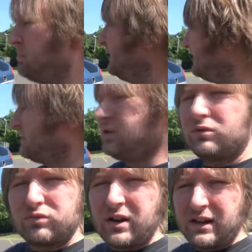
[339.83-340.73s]
but it's
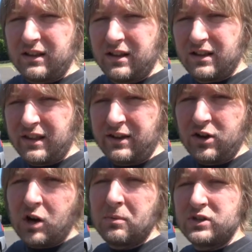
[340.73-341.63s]
still running like
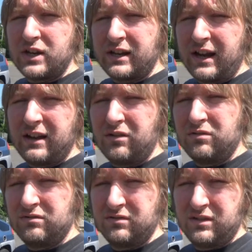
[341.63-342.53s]
garbage at idle.